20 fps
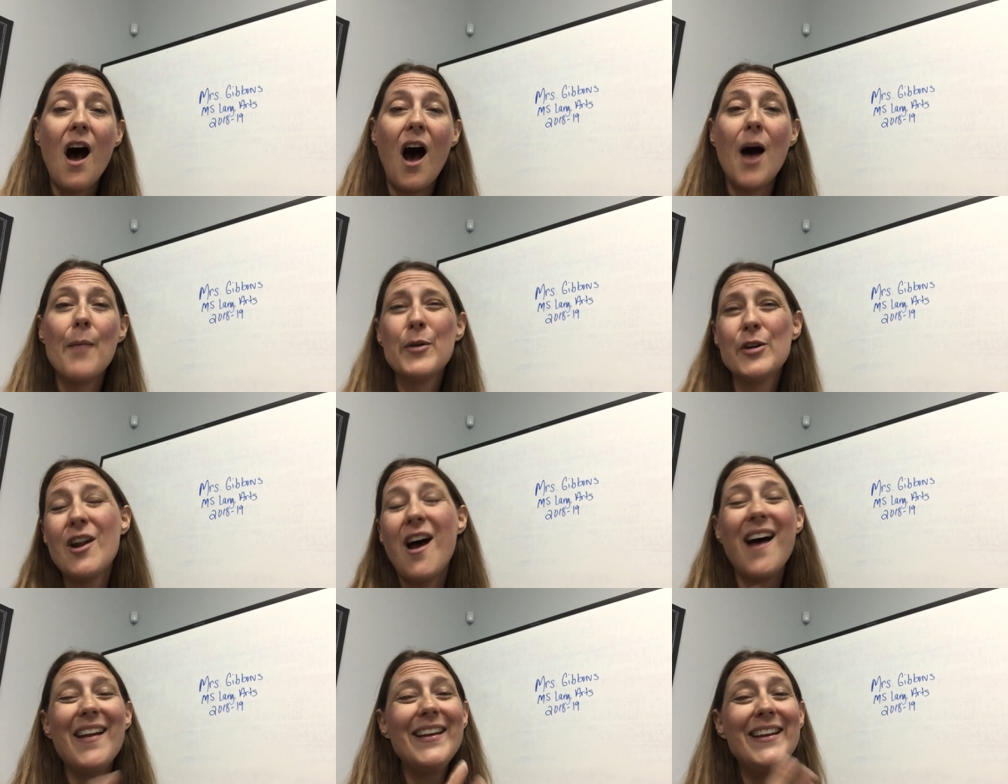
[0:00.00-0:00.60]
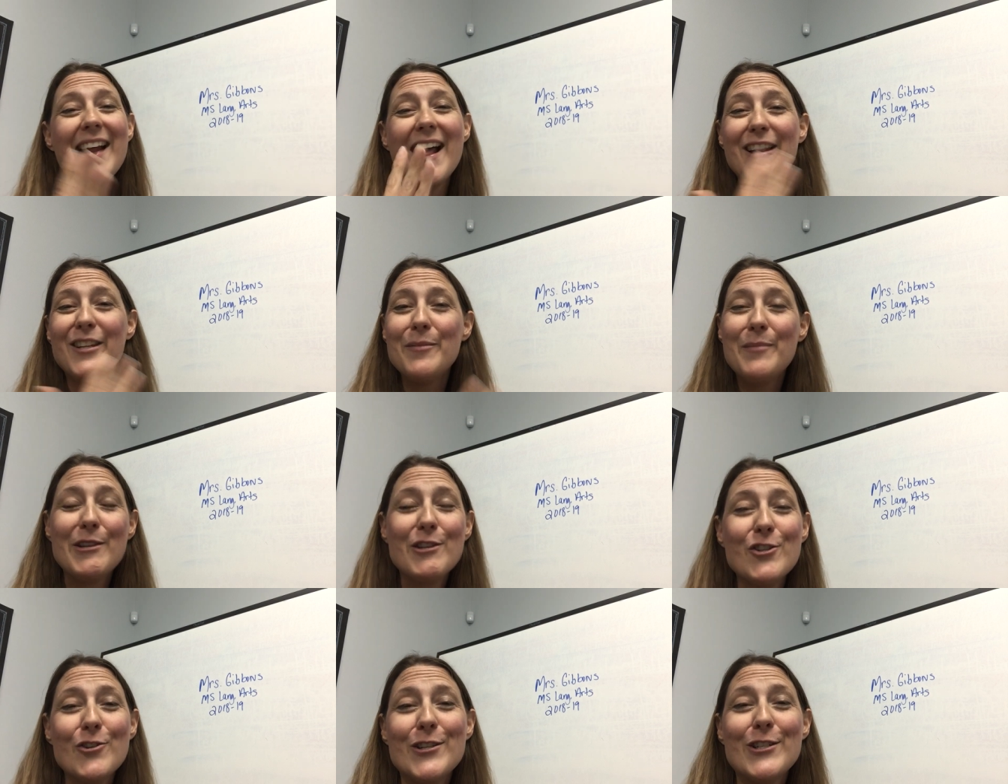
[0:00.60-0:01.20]
are not in
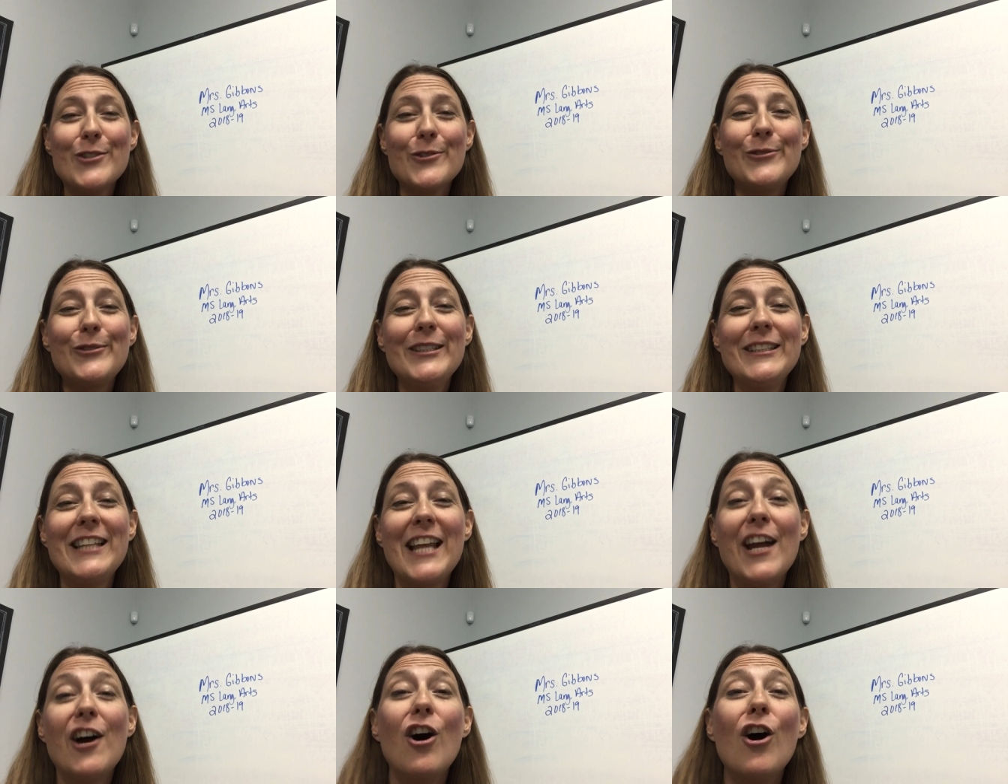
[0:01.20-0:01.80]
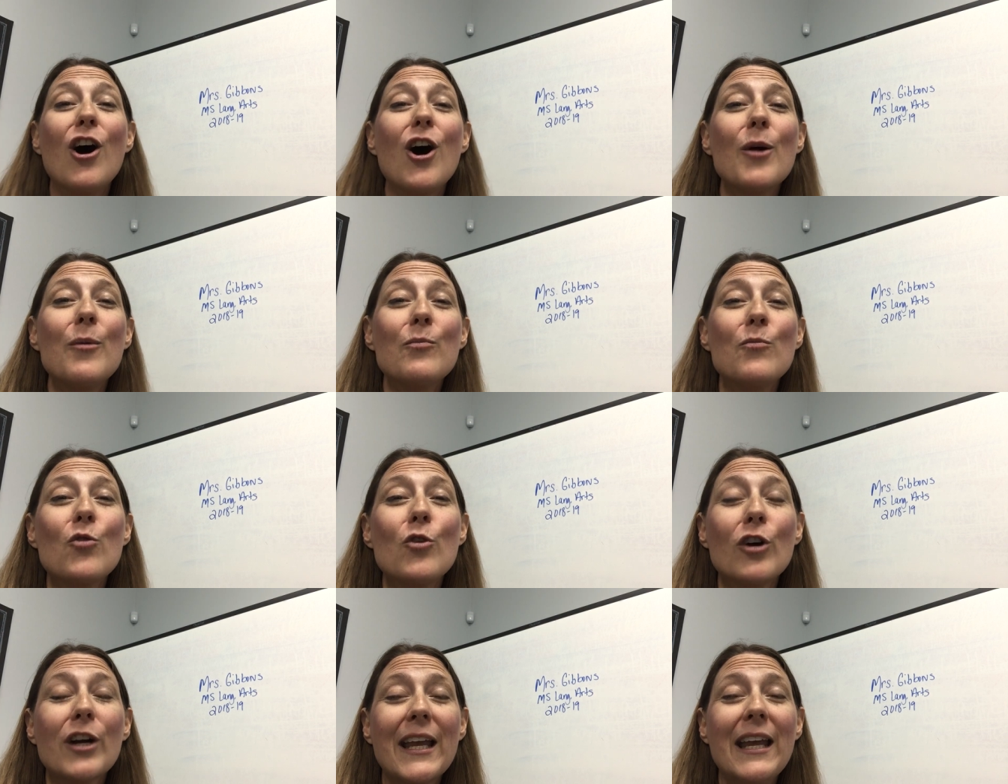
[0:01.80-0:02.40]
elementary school and they are
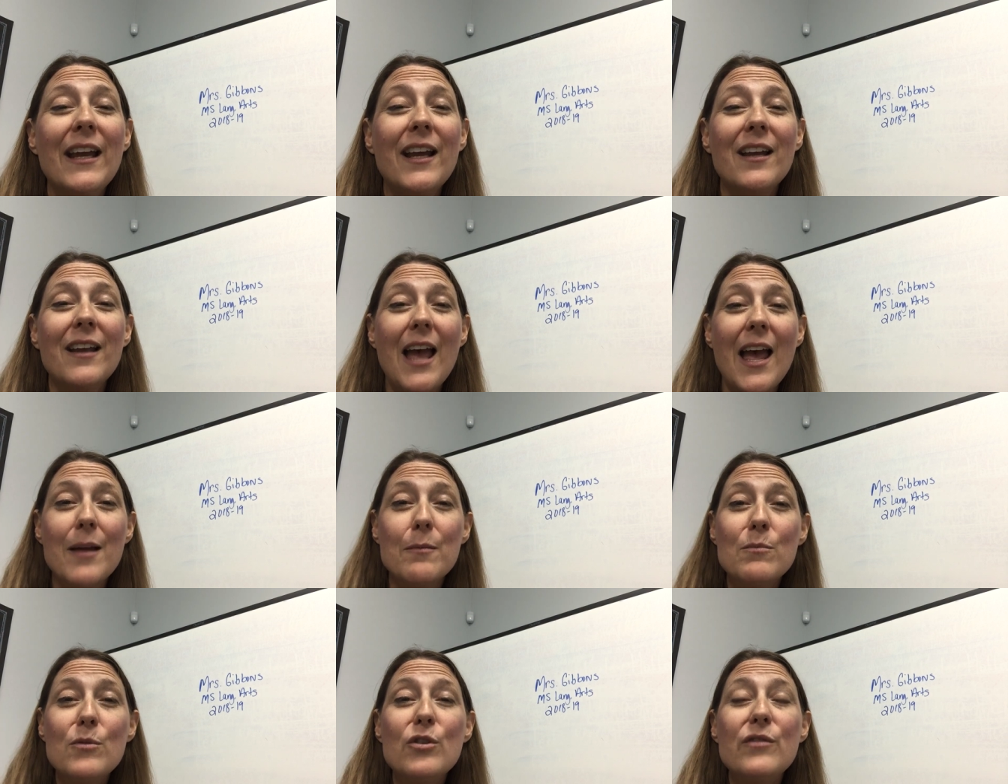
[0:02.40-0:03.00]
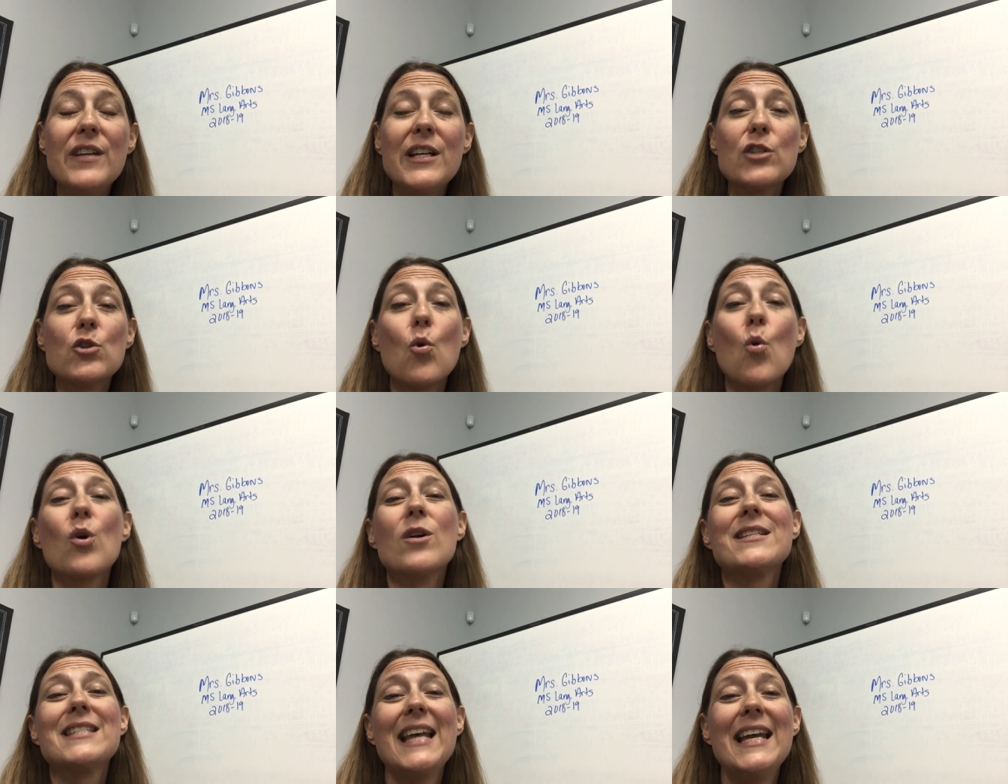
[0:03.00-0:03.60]
working and moving
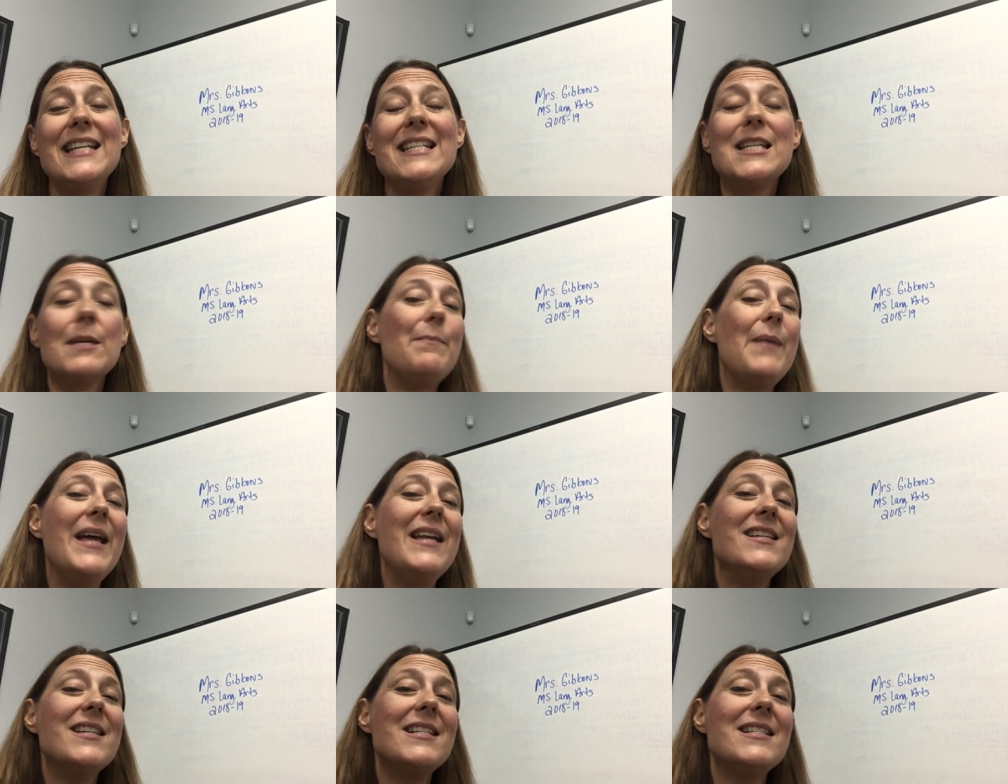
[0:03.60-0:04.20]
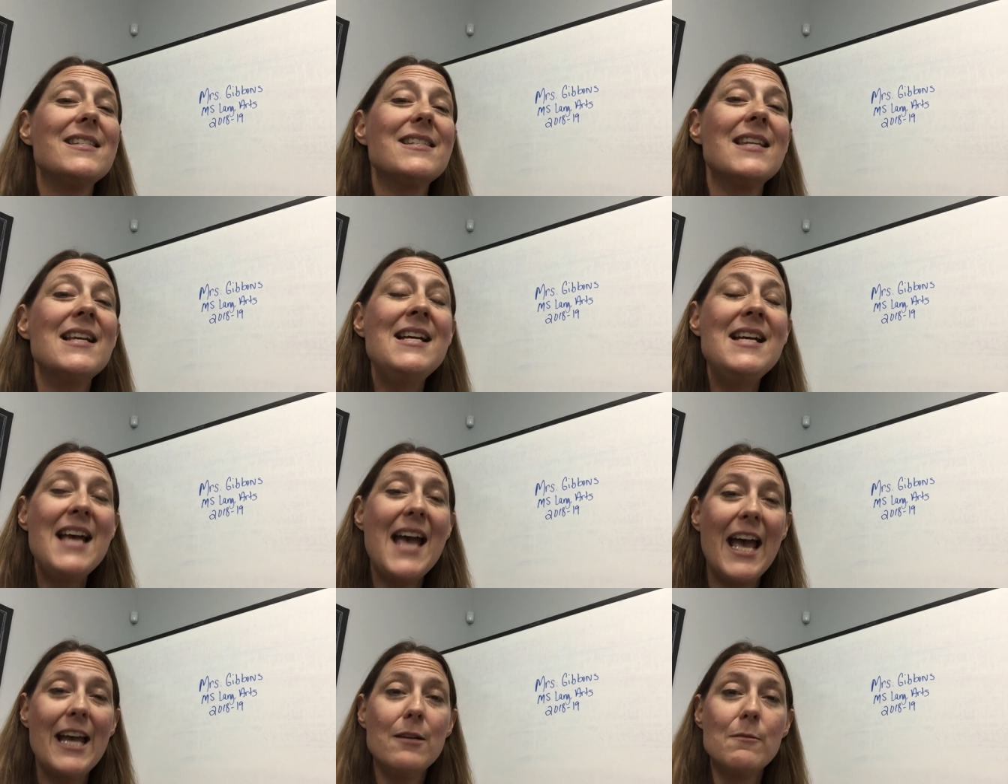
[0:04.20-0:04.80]
towards independence
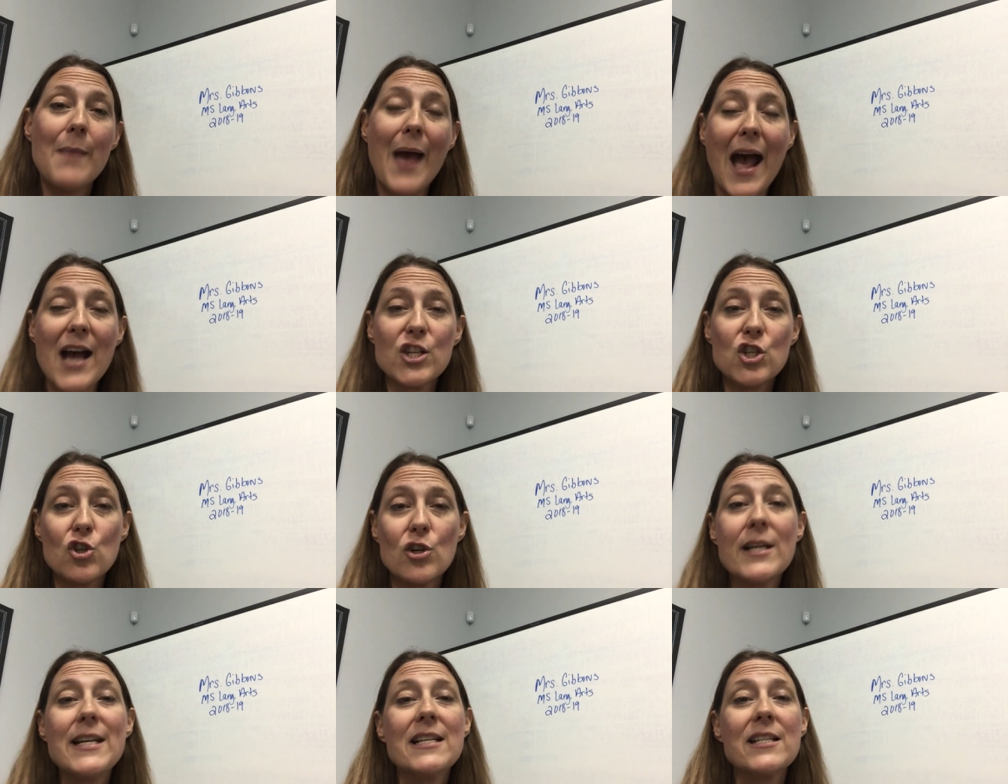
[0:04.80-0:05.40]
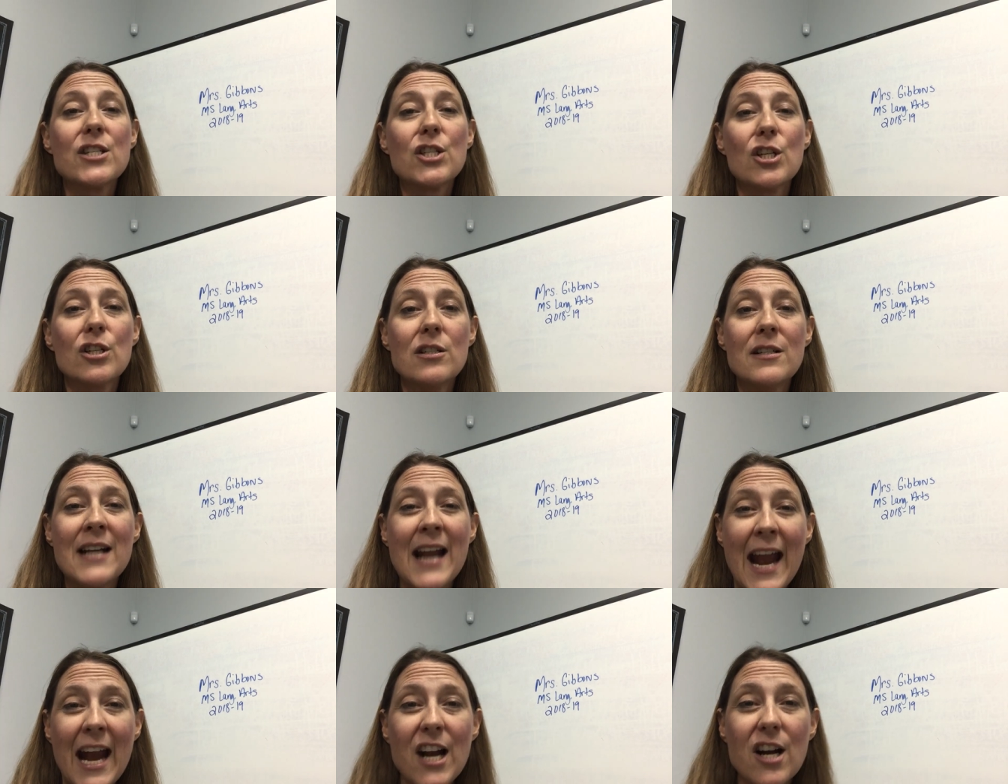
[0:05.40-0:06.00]
and mastery in
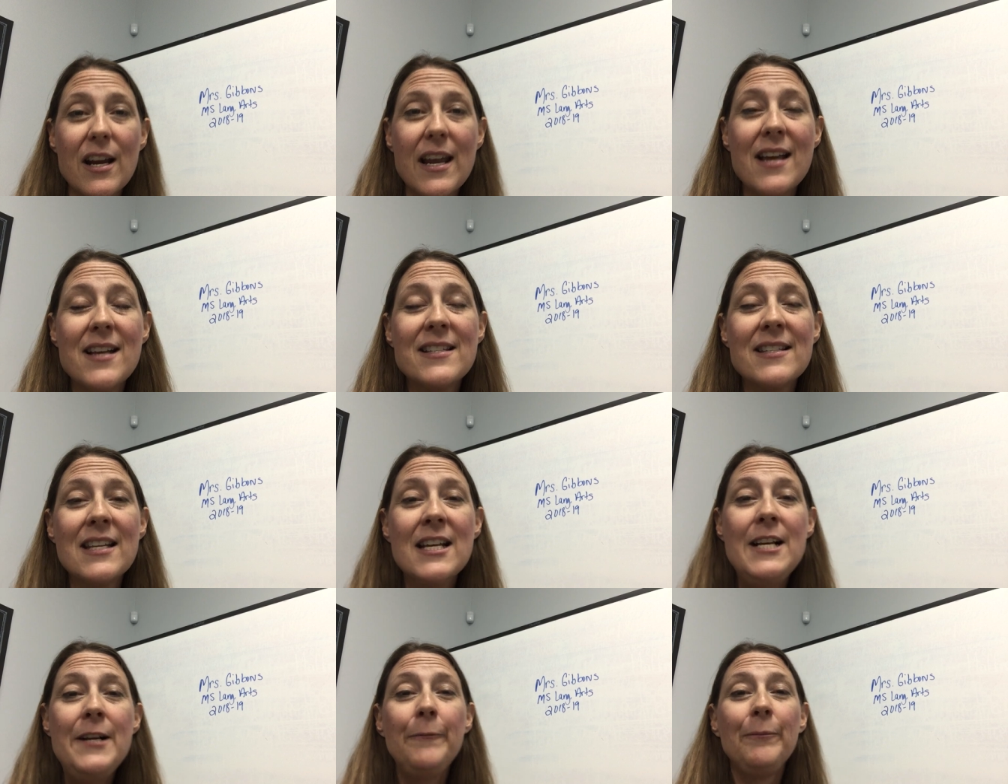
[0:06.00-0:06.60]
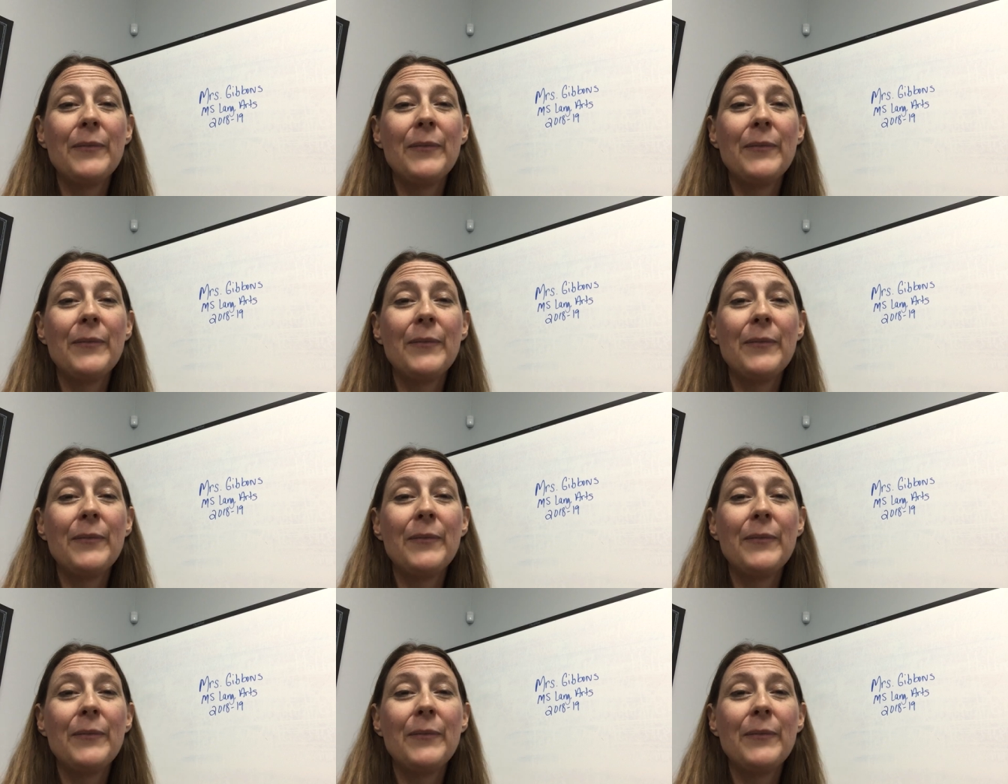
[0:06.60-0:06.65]
certain areas,